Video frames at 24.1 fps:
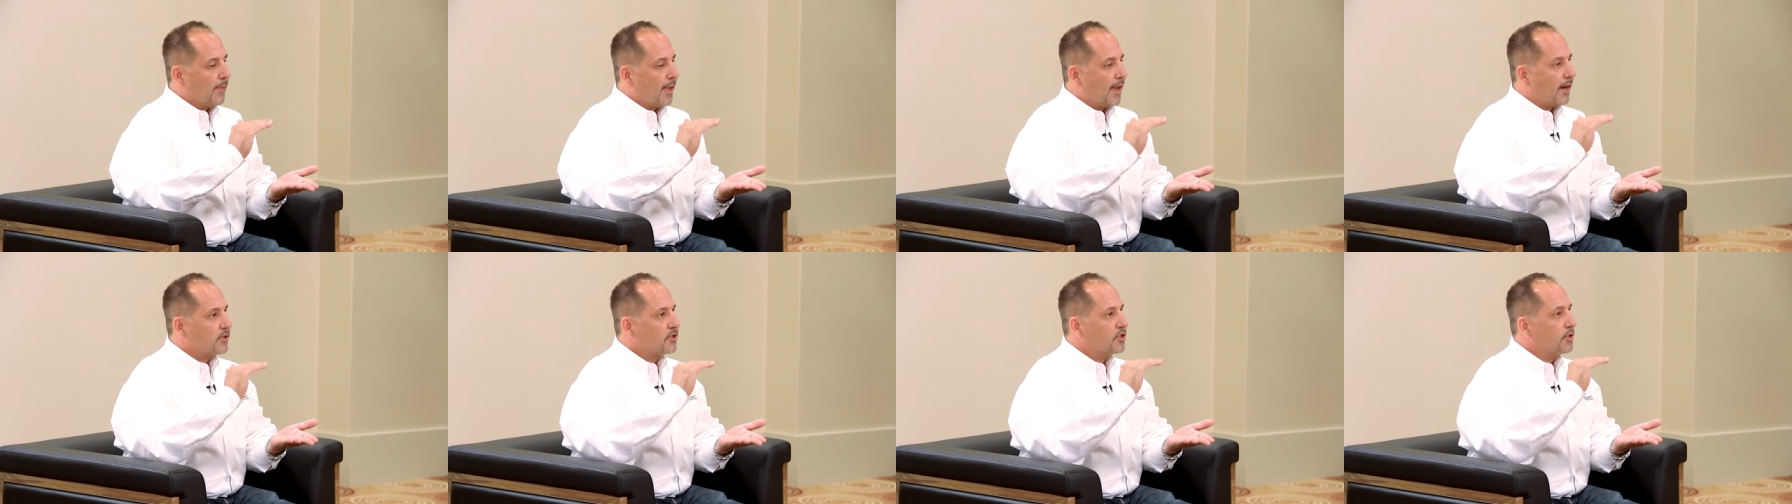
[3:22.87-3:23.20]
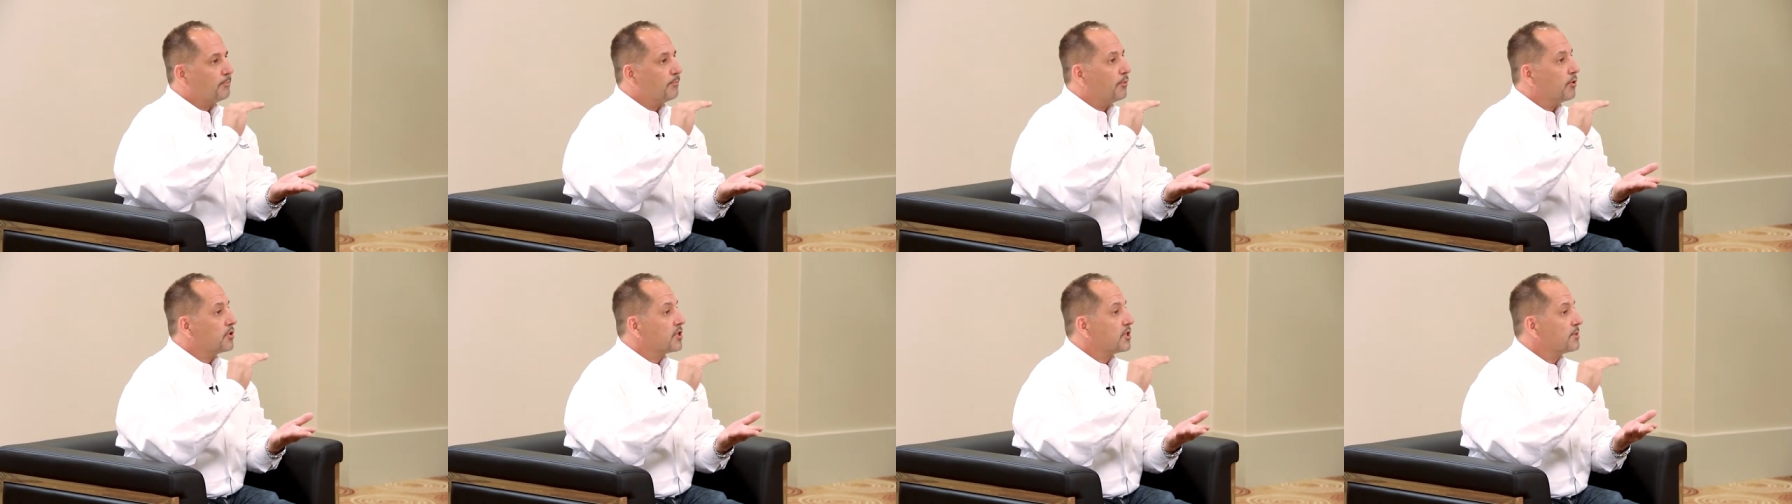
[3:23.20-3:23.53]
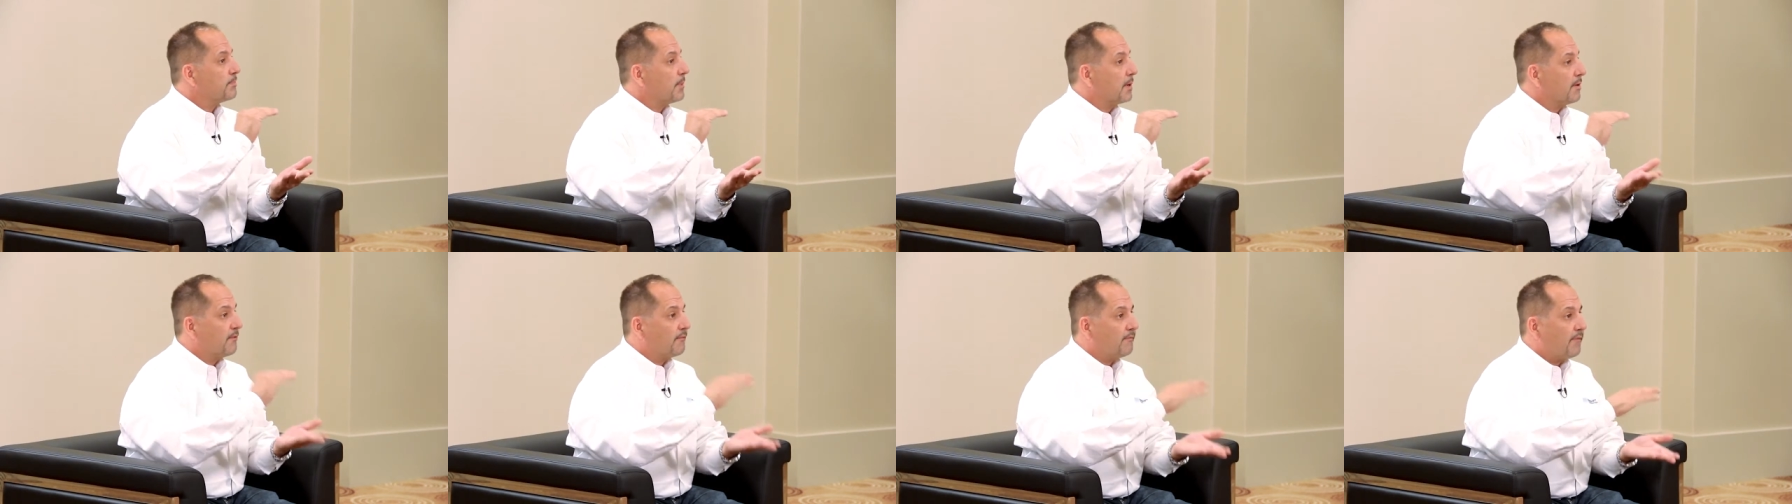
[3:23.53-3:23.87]
actually
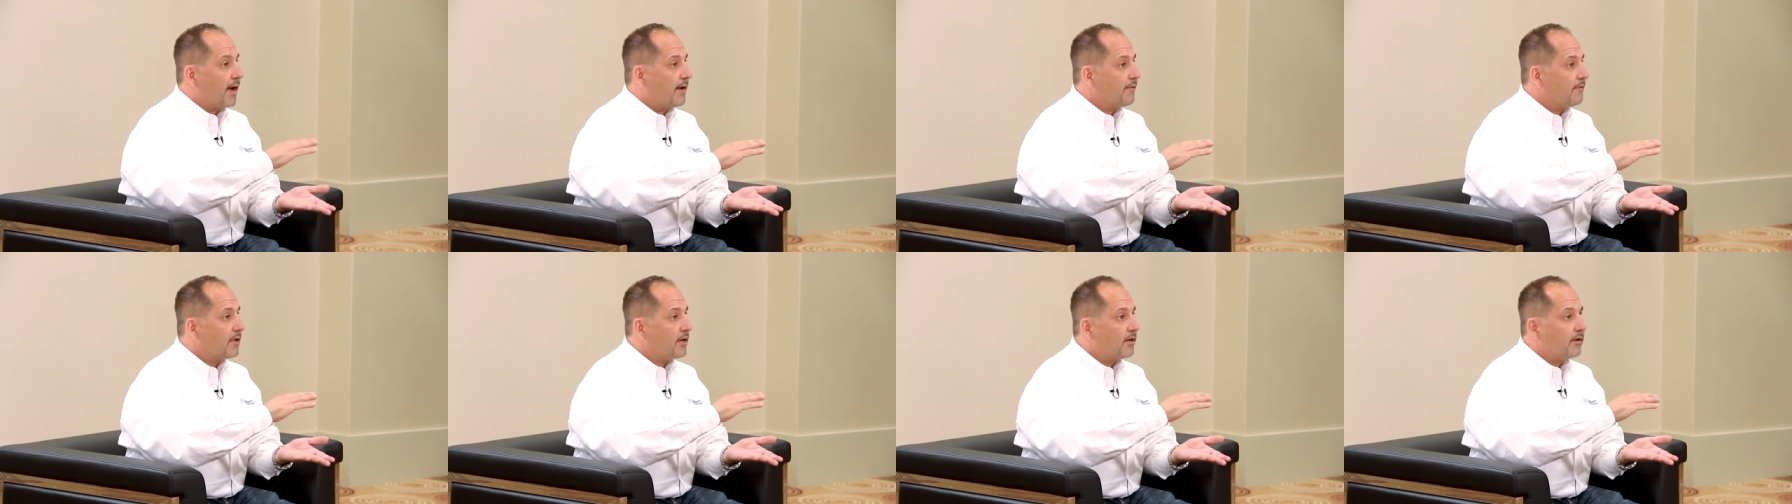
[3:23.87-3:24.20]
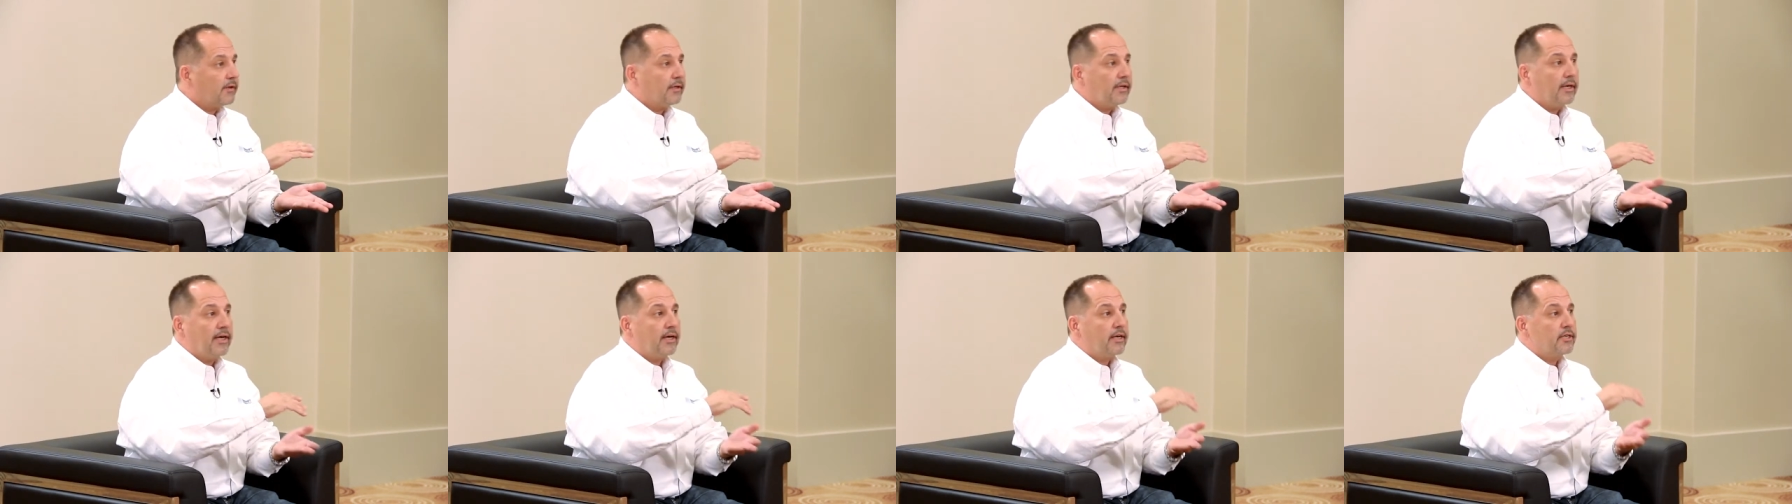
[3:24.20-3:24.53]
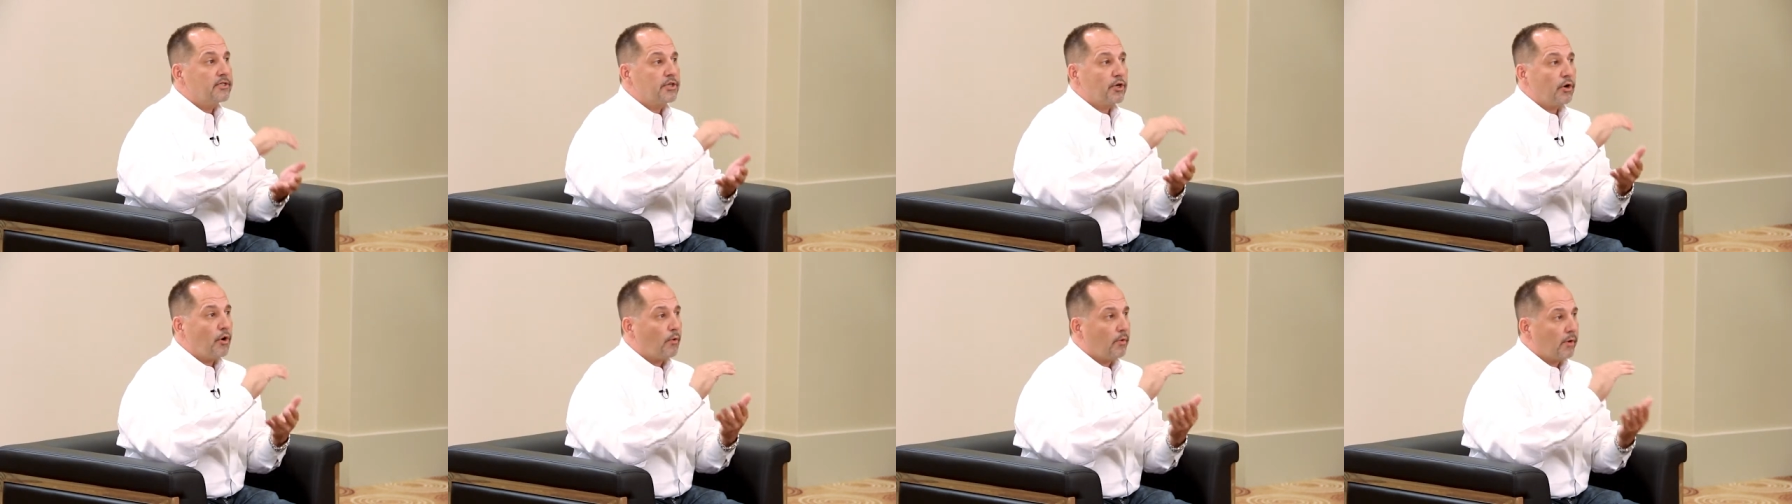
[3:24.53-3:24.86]
purchase maybe 500
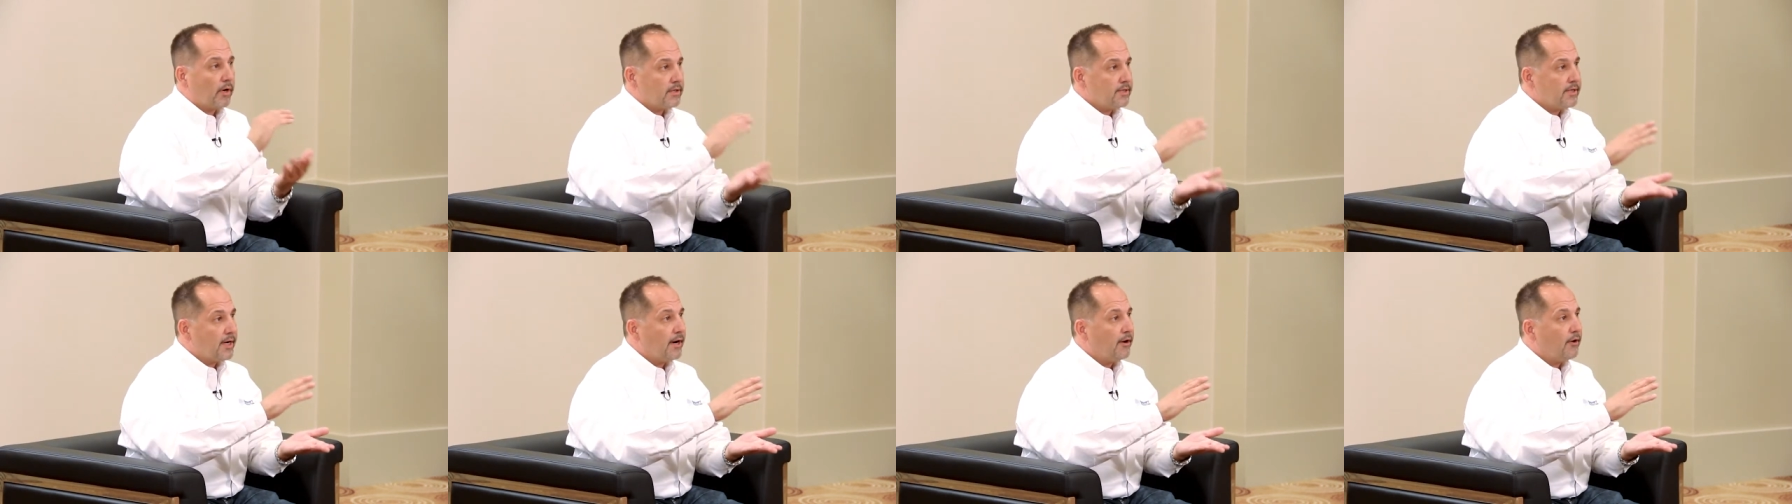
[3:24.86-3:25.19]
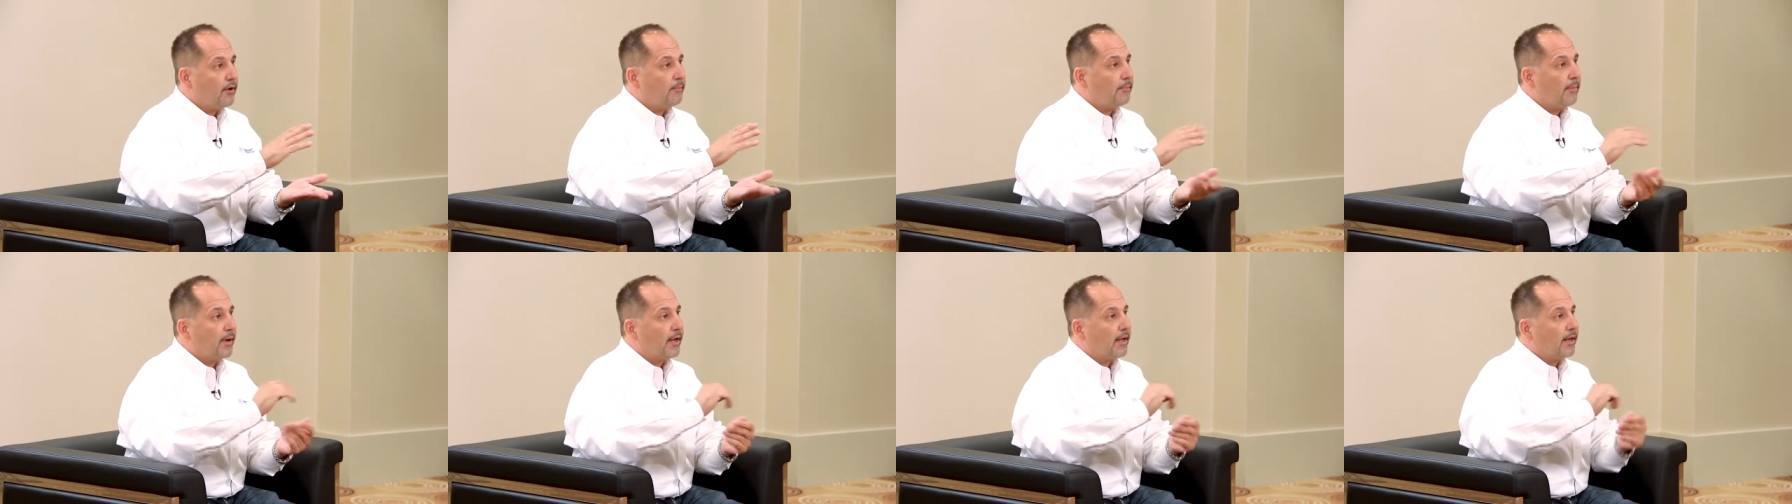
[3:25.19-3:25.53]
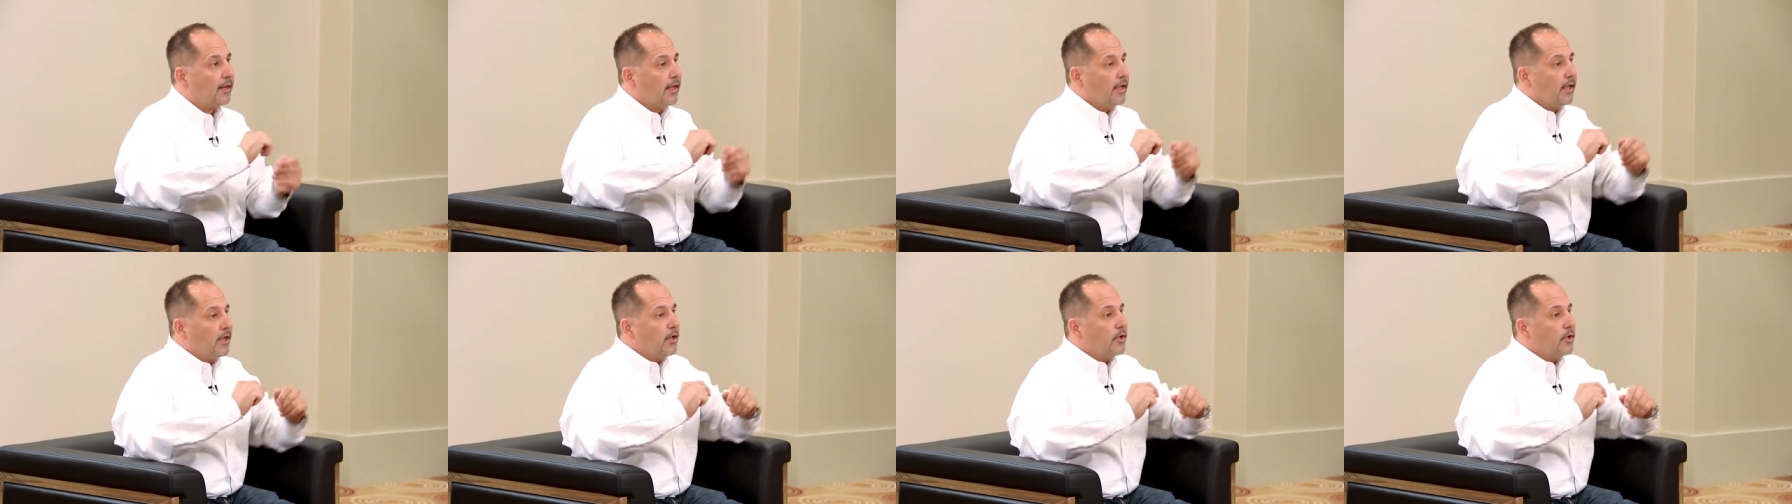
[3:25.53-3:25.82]
gigs or a terabyte.